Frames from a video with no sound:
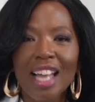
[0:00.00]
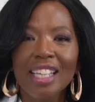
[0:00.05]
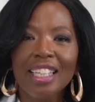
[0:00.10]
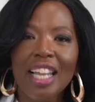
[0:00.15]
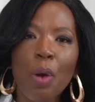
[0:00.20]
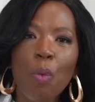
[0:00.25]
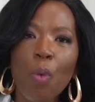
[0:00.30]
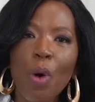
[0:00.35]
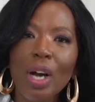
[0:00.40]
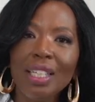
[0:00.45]

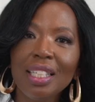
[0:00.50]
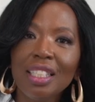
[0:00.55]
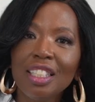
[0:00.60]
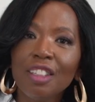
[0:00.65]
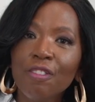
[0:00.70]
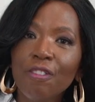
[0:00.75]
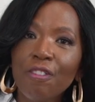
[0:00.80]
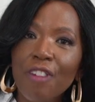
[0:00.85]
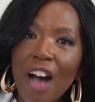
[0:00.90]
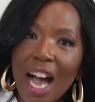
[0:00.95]
They wanted
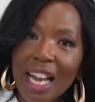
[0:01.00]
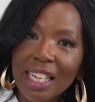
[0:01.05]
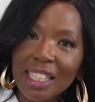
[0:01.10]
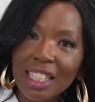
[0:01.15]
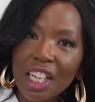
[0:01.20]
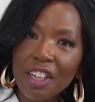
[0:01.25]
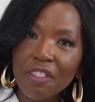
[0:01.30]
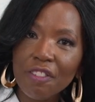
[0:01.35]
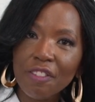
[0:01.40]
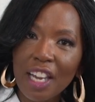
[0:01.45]
to
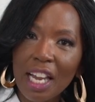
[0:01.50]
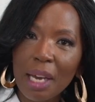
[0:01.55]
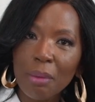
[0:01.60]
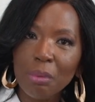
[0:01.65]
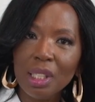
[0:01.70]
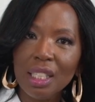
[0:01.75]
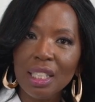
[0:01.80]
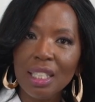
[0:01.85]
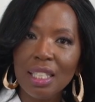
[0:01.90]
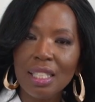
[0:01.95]
find their
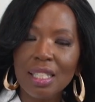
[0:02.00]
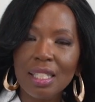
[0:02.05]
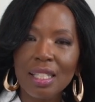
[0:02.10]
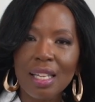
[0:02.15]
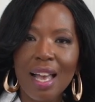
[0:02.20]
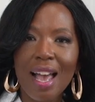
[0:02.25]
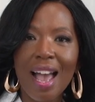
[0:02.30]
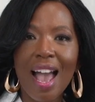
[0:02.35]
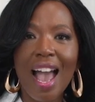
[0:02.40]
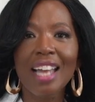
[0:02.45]
families,
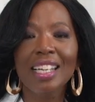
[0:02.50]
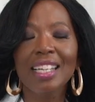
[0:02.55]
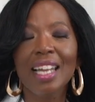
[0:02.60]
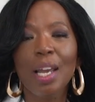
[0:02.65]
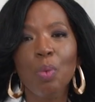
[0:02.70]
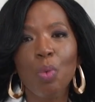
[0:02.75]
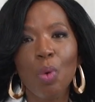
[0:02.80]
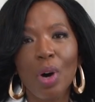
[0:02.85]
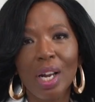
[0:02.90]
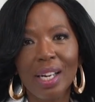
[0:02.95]
and
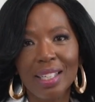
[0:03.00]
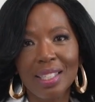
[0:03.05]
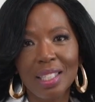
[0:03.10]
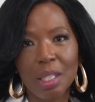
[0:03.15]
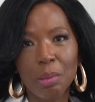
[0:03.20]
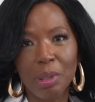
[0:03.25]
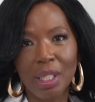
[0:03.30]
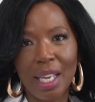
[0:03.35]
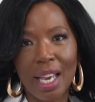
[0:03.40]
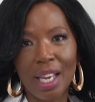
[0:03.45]
they wanted
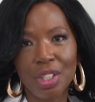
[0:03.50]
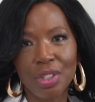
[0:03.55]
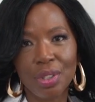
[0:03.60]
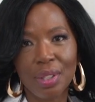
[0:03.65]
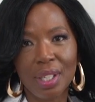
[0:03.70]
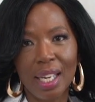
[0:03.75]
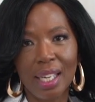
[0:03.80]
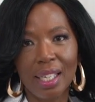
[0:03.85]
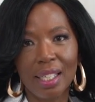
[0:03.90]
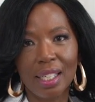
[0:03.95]
to be
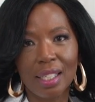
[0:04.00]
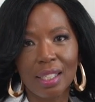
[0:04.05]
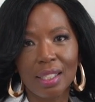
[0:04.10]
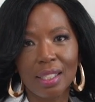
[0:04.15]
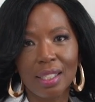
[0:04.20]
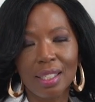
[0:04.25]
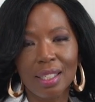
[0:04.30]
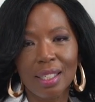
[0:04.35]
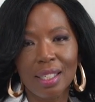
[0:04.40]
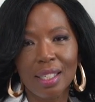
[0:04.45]
educated.